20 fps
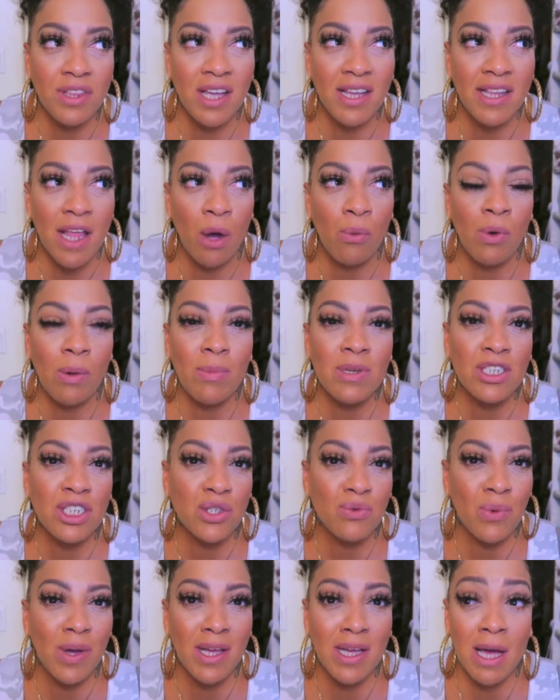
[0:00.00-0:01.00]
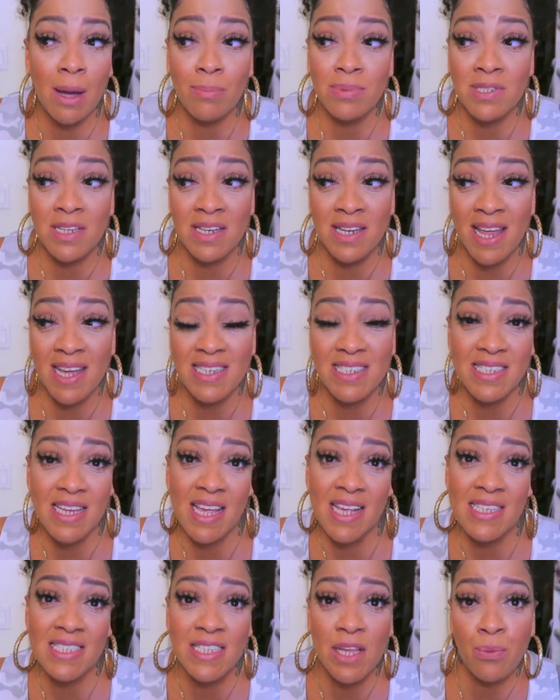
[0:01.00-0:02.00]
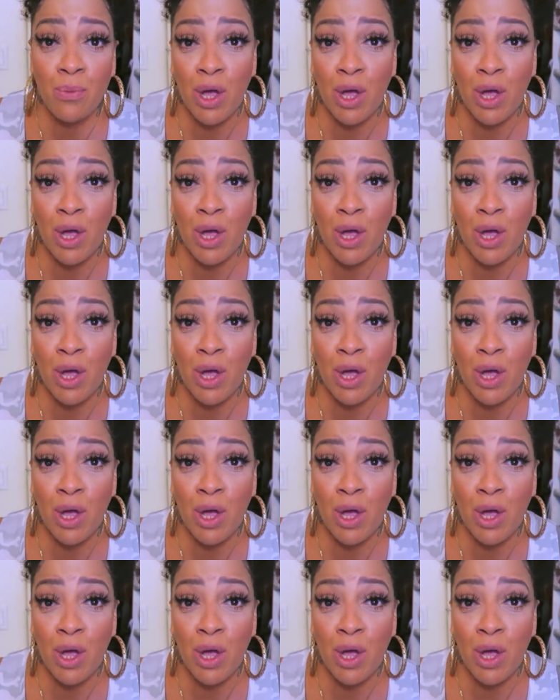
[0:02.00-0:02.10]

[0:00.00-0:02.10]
I think that women just wake up the next day and say,